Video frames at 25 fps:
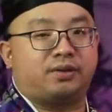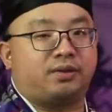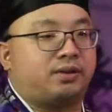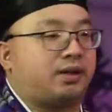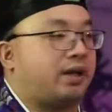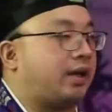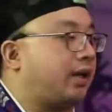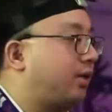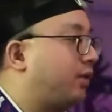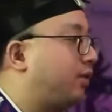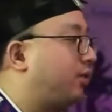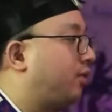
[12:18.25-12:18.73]

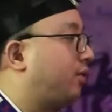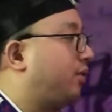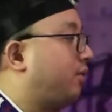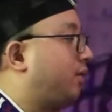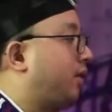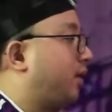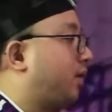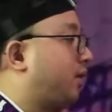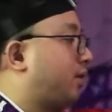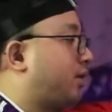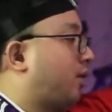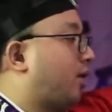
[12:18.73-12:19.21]
Like you don't
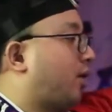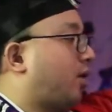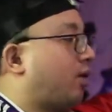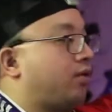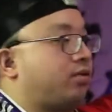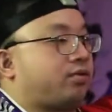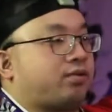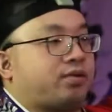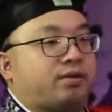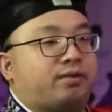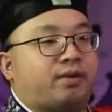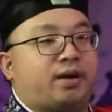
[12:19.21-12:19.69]
need the
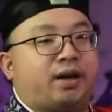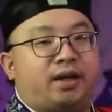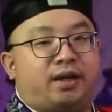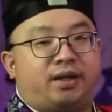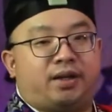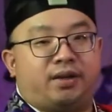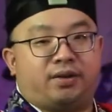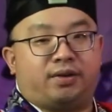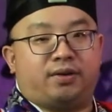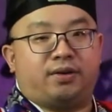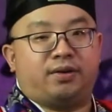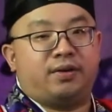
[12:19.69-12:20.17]
altar right
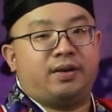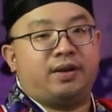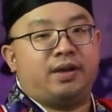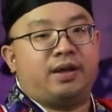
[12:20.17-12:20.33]
here.